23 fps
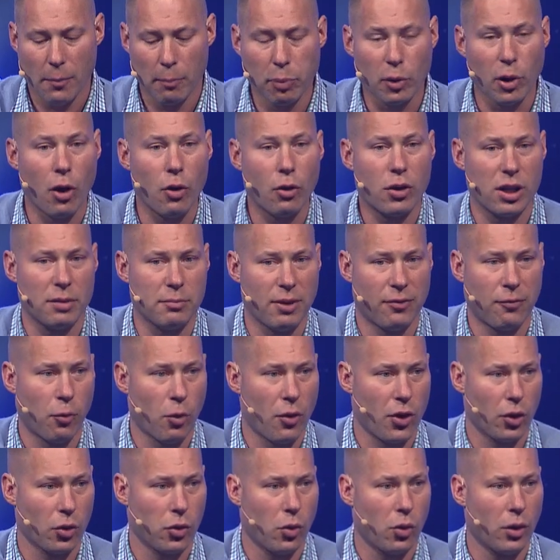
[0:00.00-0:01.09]
broken before
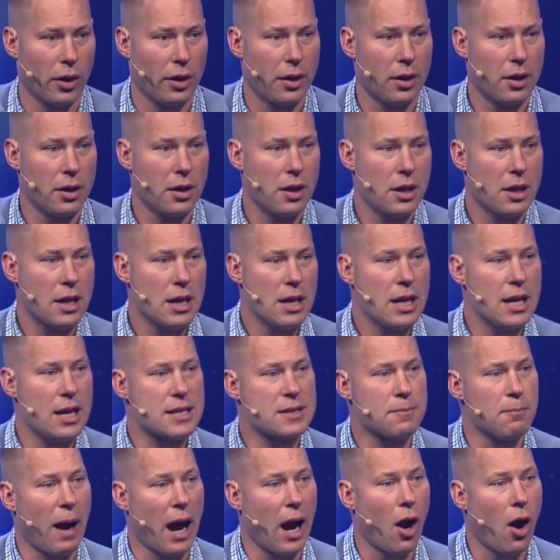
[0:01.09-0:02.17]
the Lord?
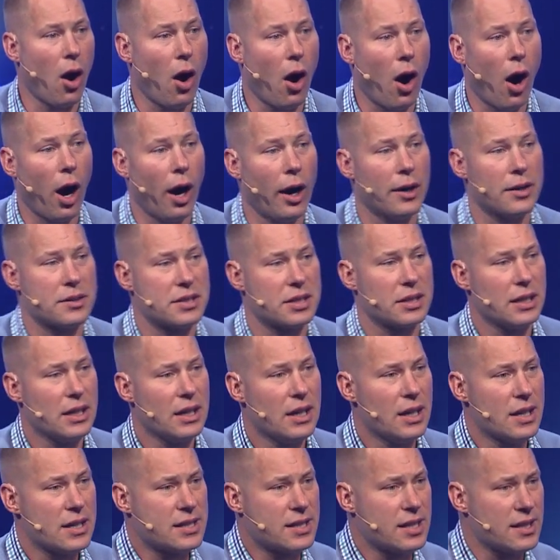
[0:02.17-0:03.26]
Is my heart
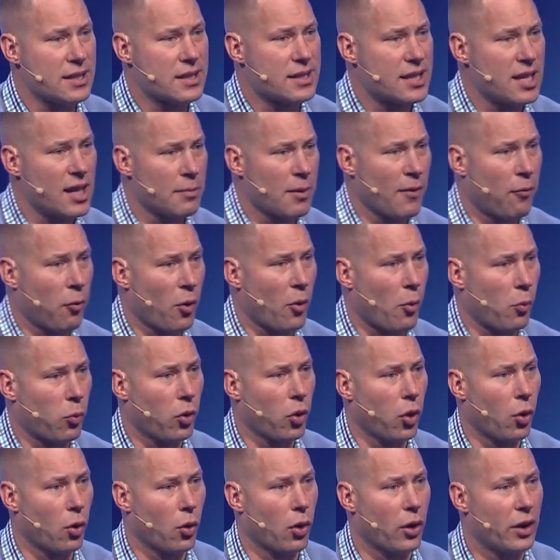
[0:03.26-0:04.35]
sincere before
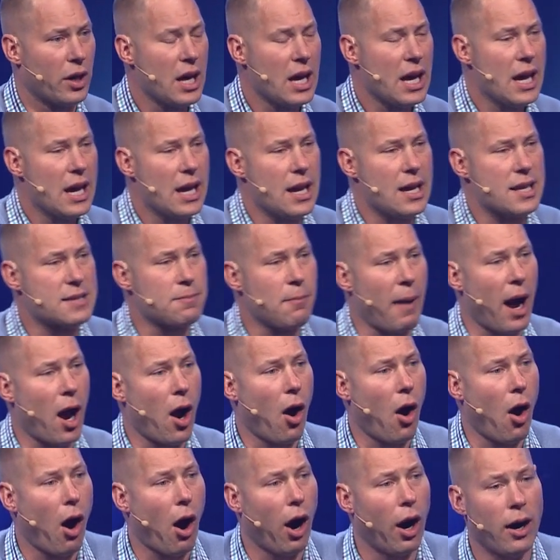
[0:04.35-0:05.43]
the Lord? Is my
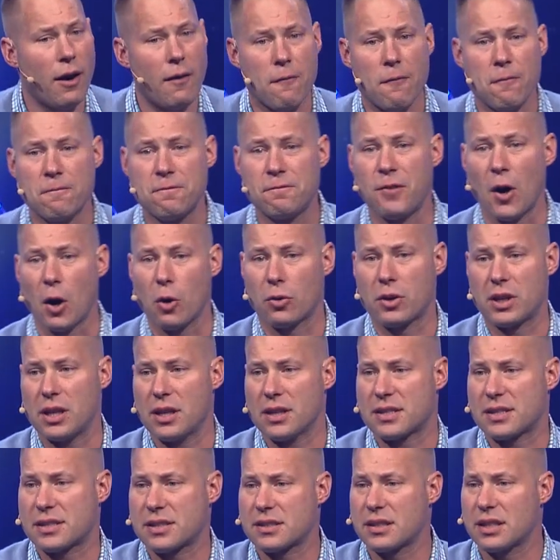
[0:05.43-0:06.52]
heart
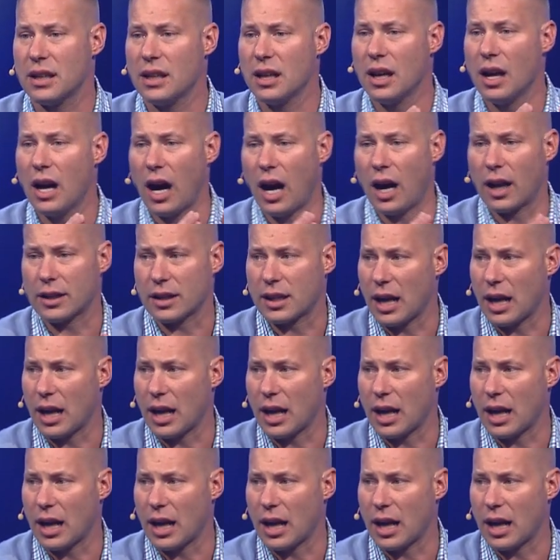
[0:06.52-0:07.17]
focused on